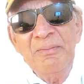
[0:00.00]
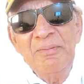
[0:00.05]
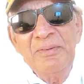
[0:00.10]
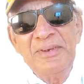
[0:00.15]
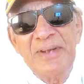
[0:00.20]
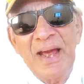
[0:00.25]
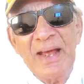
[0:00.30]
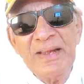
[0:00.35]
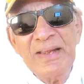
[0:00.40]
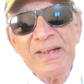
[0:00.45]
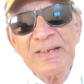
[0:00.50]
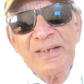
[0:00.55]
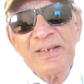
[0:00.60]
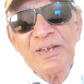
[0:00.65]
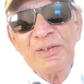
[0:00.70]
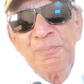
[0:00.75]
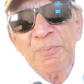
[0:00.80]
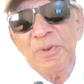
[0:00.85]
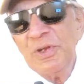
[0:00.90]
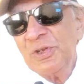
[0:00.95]
direct
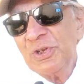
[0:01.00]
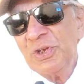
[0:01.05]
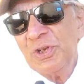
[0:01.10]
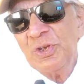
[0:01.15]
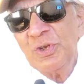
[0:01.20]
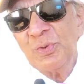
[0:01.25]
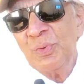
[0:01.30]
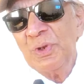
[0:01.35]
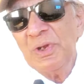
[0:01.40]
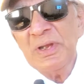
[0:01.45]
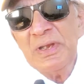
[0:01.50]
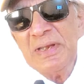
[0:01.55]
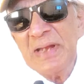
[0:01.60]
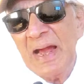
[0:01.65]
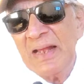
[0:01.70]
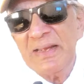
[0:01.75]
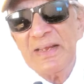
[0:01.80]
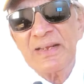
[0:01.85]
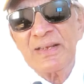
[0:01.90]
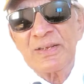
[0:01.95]
speech into
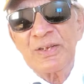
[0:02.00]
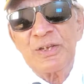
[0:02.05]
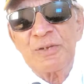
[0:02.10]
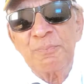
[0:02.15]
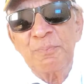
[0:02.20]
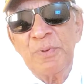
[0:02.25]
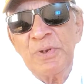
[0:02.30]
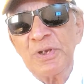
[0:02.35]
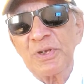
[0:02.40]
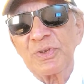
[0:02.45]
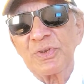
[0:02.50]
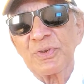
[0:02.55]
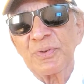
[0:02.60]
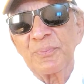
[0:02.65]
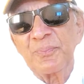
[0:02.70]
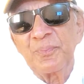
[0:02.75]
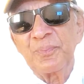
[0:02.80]
indirect speech.